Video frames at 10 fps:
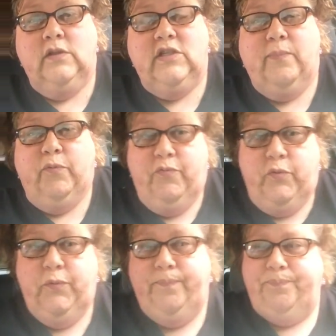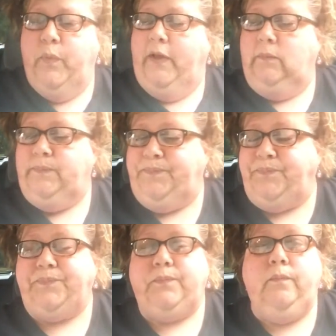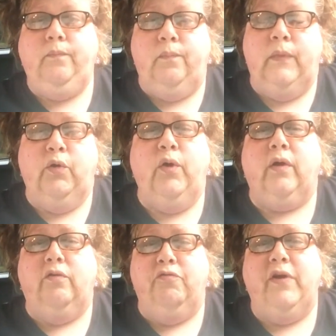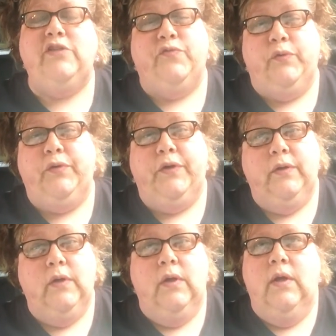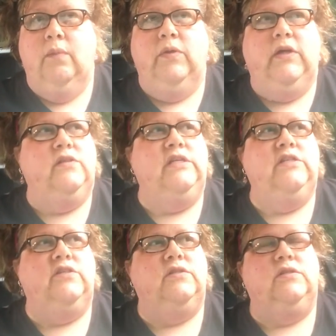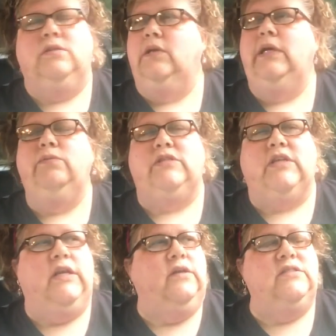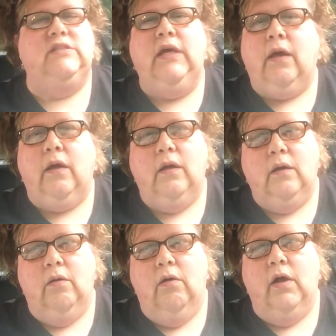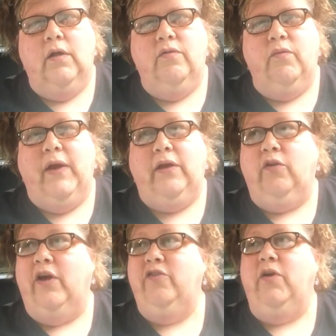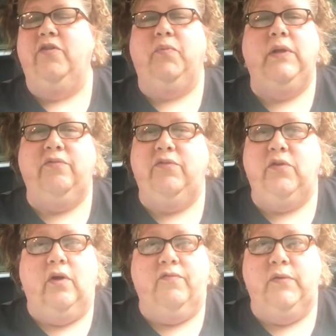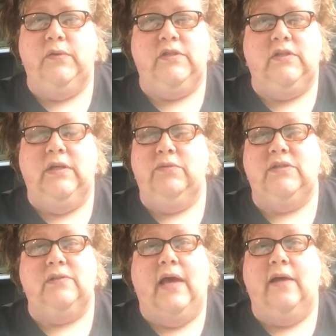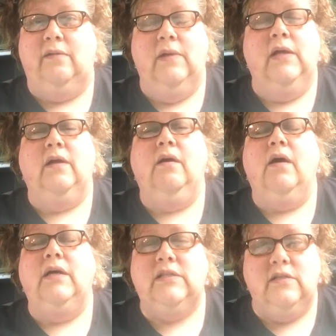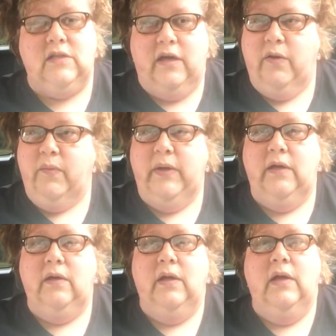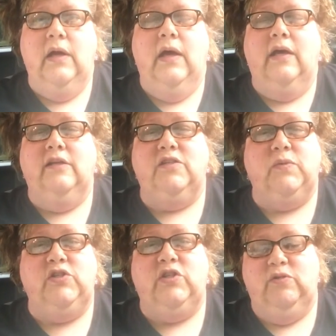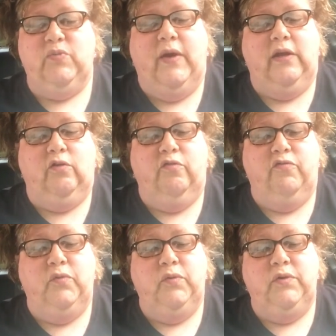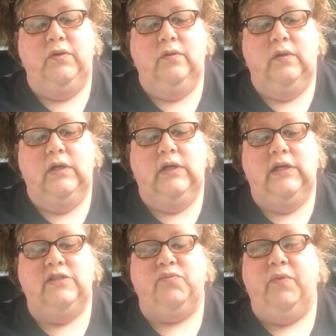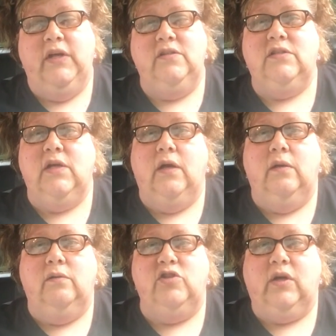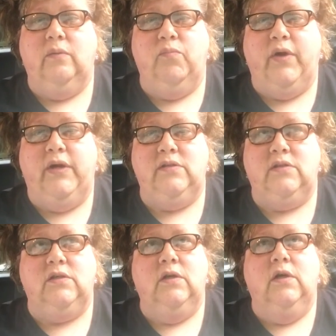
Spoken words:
table food, well, cook fresh food, because he was getting sick on the regular. I tried three different dog foods and had constant diarrhea, and I switched him to regular food. He eats rice and chicken breast